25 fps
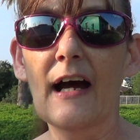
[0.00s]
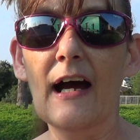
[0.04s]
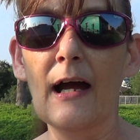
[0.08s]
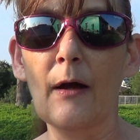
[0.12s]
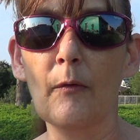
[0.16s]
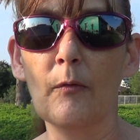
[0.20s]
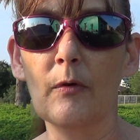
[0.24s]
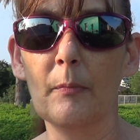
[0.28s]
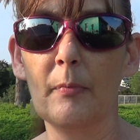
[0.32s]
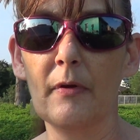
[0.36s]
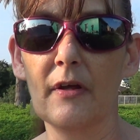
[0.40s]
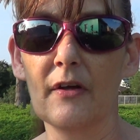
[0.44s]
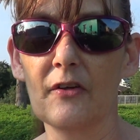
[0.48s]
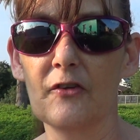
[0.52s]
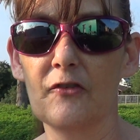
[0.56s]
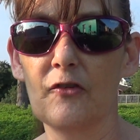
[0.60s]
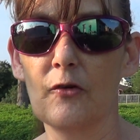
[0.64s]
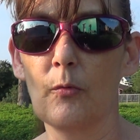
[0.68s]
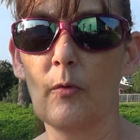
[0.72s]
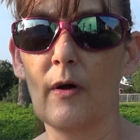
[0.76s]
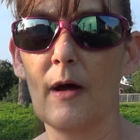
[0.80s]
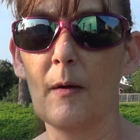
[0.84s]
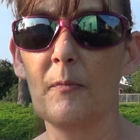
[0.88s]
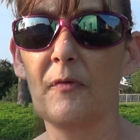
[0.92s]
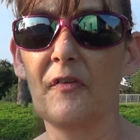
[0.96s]
I will build
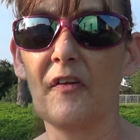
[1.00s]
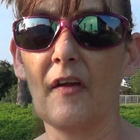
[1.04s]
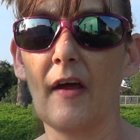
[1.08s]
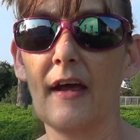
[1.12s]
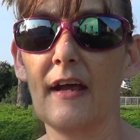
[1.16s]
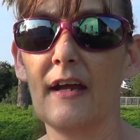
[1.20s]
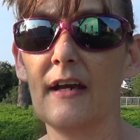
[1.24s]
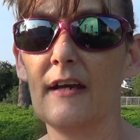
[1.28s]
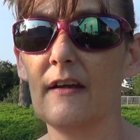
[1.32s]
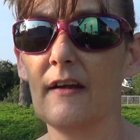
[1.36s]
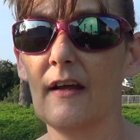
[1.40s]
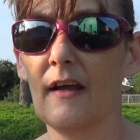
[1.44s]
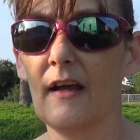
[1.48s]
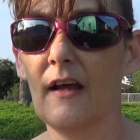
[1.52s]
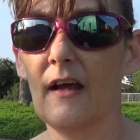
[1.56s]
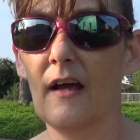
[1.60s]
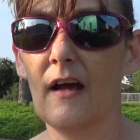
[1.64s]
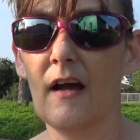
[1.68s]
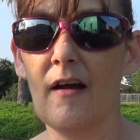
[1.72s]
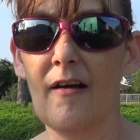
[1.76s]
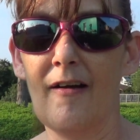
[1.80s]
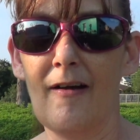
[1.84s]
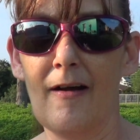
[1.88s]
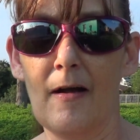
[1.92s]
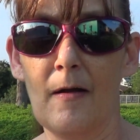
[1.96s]
your website,
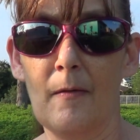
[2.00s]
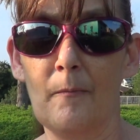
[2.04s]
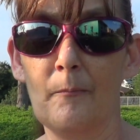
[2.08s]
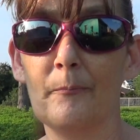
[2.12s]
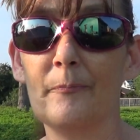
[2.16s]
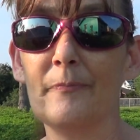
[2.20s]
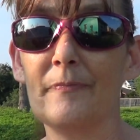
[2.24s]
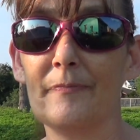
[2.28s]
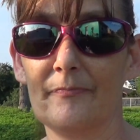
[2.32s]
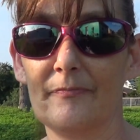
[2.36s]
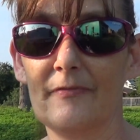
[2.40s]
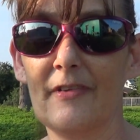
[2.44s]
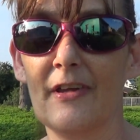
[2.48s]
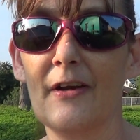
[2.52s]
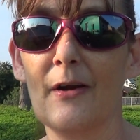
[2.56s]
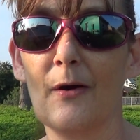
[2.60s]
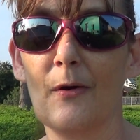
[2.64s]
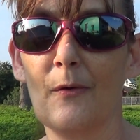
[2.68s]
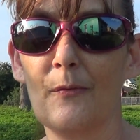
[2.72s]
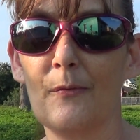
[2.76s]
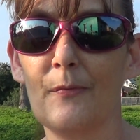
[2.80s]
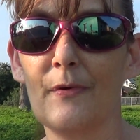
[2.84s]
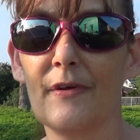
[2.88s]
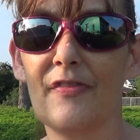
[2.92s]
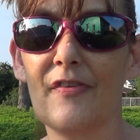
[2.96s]
um, you
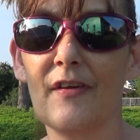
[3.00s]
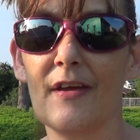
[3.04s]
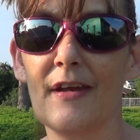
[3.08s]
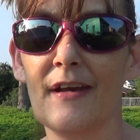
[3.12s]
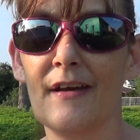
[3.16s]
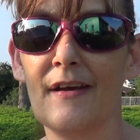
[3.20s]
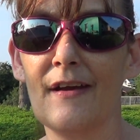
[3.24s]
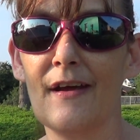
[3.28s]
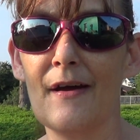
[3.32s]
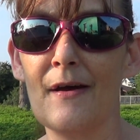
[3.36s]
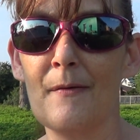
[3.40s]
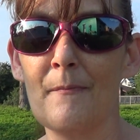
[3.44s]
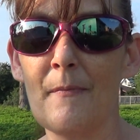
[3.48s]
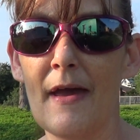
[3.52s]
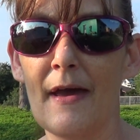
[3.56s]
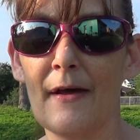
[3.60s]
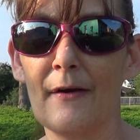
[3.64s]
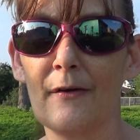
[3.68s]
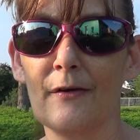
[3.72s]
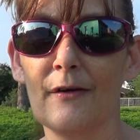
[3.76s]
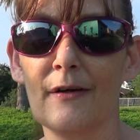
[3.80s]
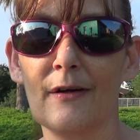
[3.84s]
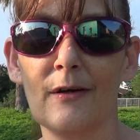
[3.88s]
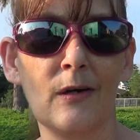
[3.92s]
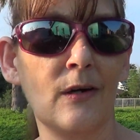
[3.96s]
know, within a
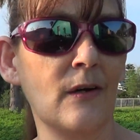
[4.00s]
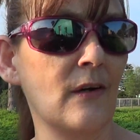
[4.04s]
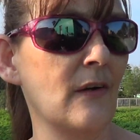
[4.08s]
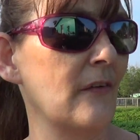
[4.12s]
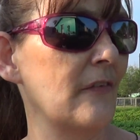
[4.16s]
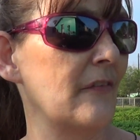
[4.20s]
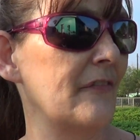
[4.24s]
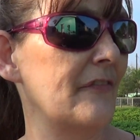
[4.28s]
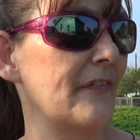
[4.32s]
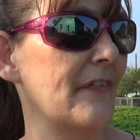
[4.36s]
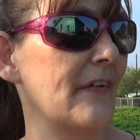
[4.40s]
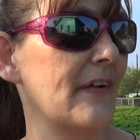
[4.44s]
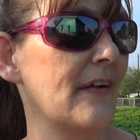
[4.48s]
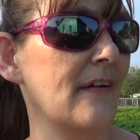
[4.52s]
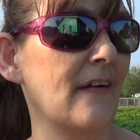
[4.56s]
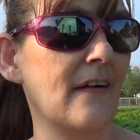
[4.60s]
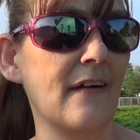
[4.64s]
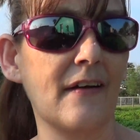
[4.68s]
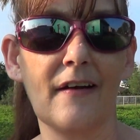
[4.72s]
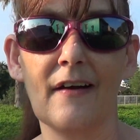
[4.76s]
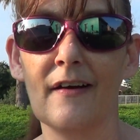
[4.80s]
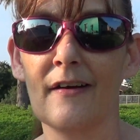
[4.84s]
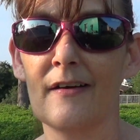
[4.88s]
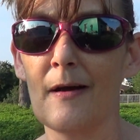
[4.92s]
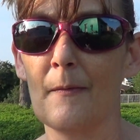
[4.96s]
matter of
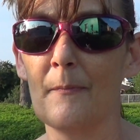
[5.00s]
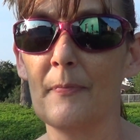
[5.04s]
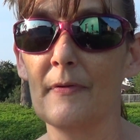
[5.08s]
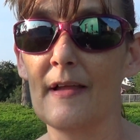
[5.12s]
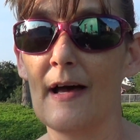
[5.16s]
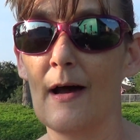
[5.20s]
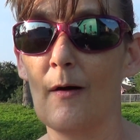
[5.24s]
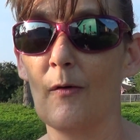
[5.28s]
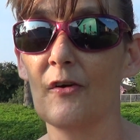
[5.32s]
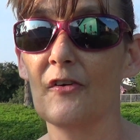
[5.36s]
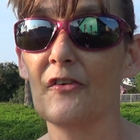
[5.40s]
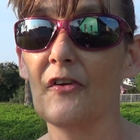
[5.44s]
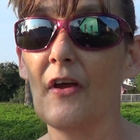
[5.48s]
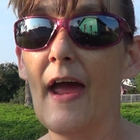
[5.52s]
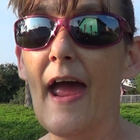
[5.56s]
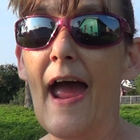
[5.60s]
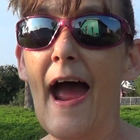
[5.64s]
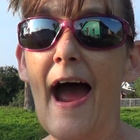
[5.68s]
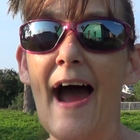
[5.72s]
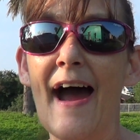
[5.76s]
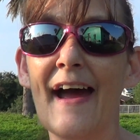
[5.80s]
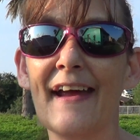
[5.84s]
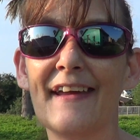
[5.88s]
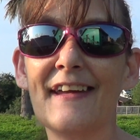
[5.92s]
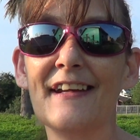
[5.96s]
uh, a couple hours.
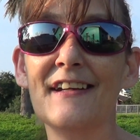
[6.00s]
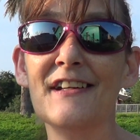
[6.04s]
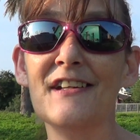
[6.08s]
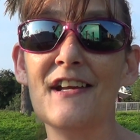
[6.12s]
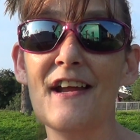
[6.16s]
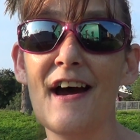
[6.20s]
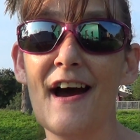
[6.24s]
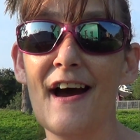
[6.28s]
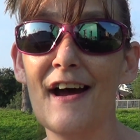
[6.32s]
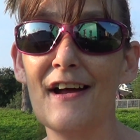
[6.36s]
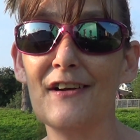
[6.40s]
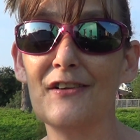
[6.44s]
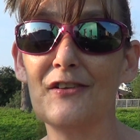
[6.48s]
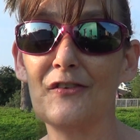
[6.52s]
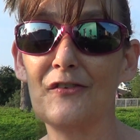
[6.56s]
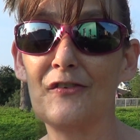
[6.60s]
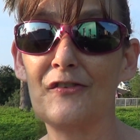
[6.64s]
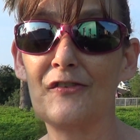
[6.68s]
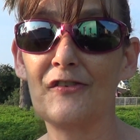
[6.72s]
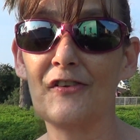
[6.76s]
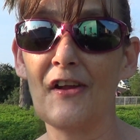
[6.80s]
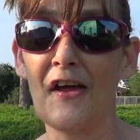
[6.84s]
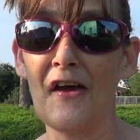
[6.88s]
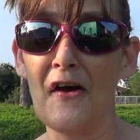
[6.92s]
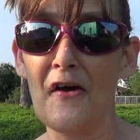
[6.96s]
I cannot
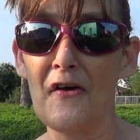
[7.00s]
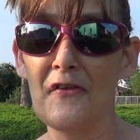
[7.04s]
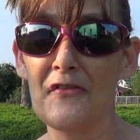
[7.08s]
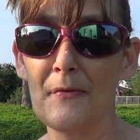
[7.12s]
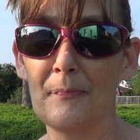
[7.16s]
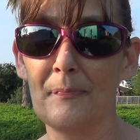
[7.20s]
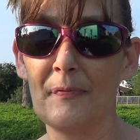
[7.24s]
sell the